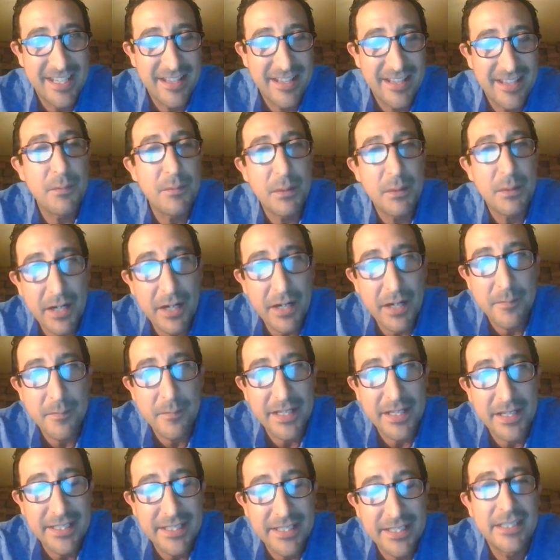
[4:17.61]
Then we
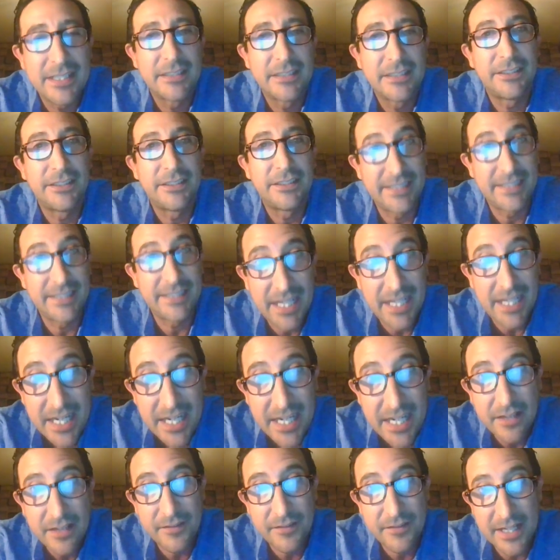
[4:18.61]
recommend to
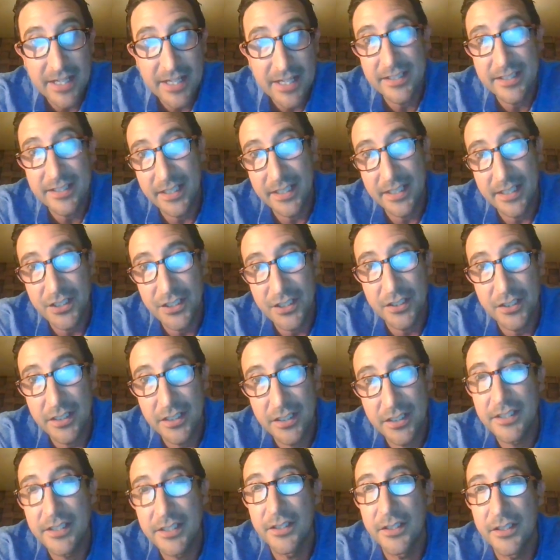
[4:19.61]
delay the vaccination
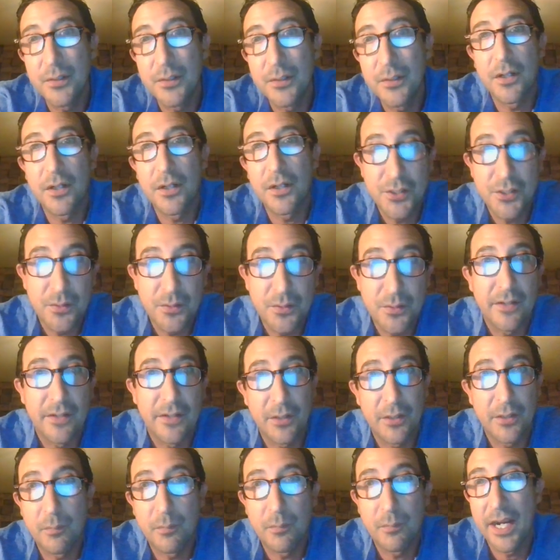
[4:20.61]
until you are sure
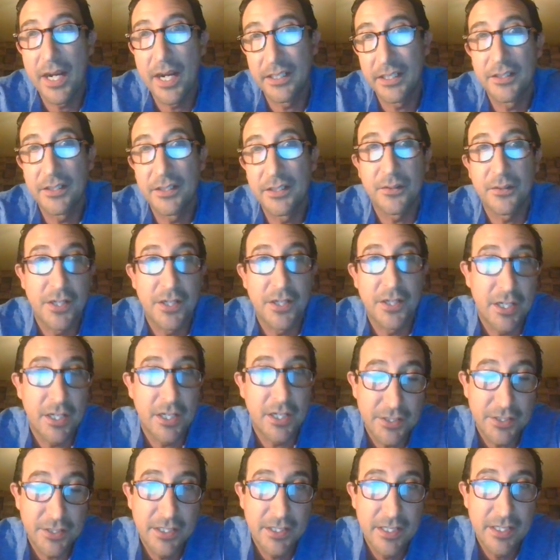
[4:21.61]
if you're pregnant or
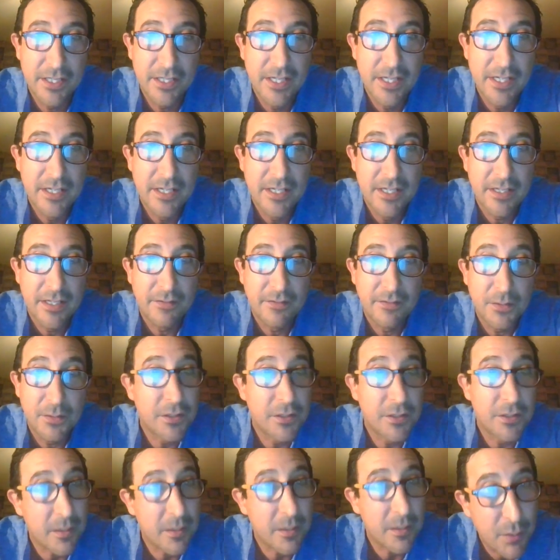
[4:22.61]
not. If
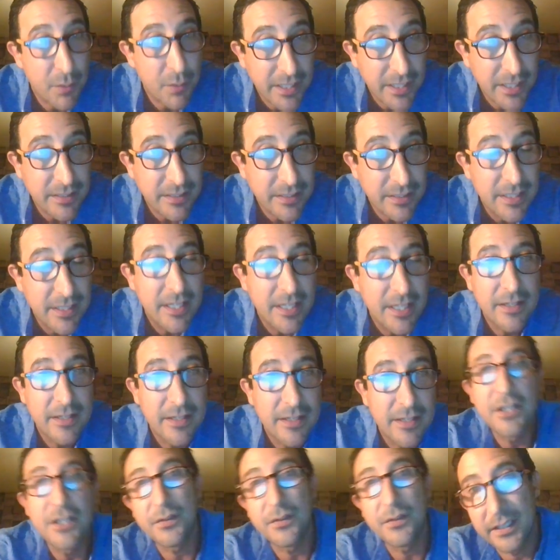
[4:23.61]
you're not pregnant,
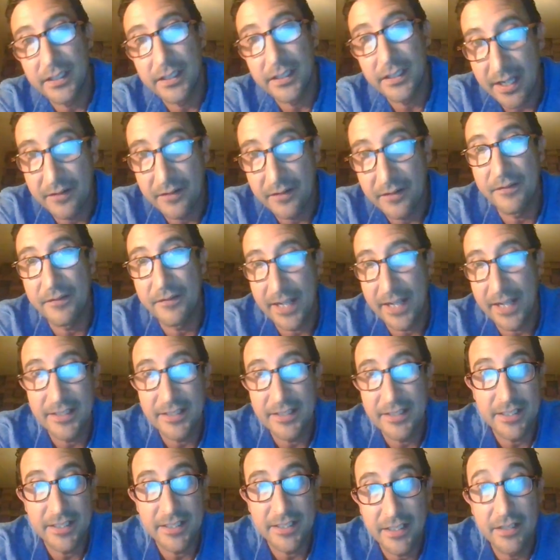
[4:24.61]
then you can get the
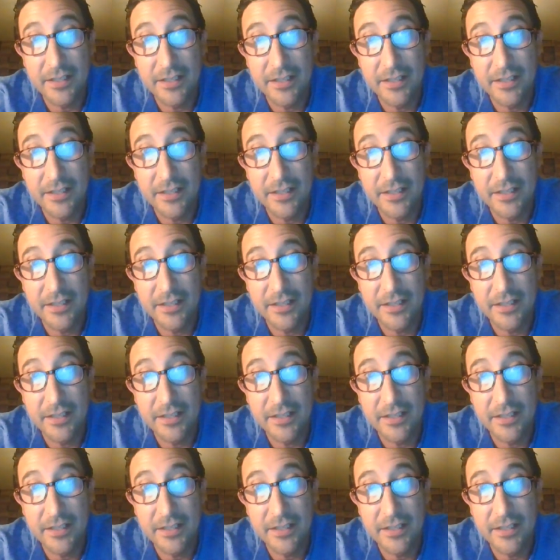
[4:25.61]
vaccine.